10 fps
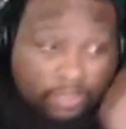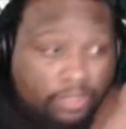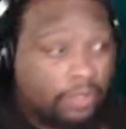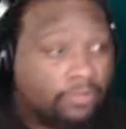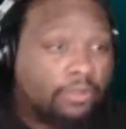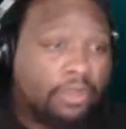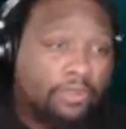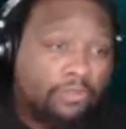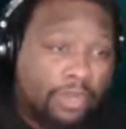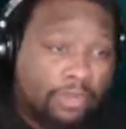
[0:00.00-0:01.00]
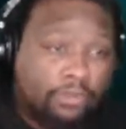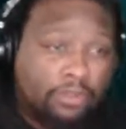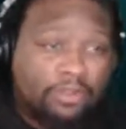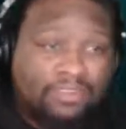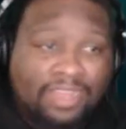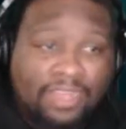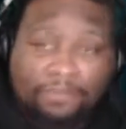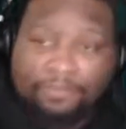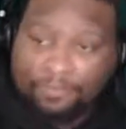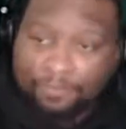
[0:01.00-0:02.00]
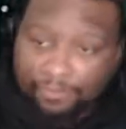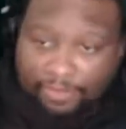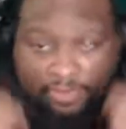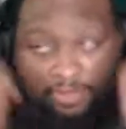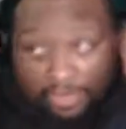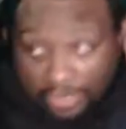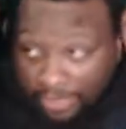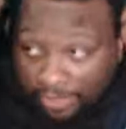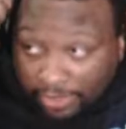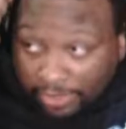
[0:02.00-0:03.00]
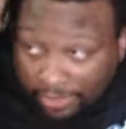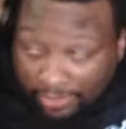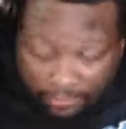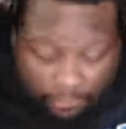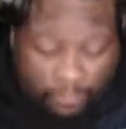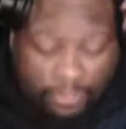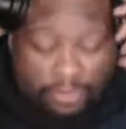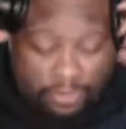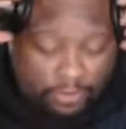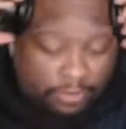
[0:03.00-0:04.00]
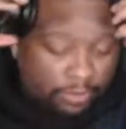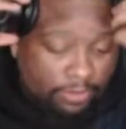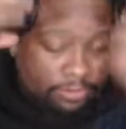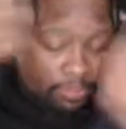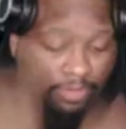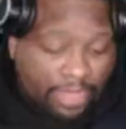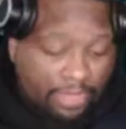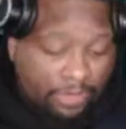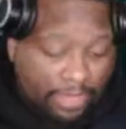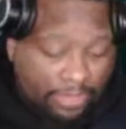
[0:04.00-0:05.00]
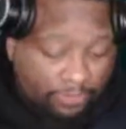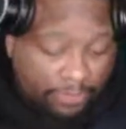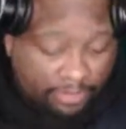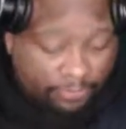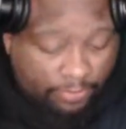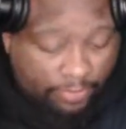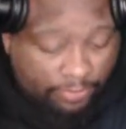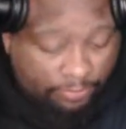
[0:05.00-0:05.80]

yeah, so that track is called Time. And uh, I just wanted to, you know, do that aspect for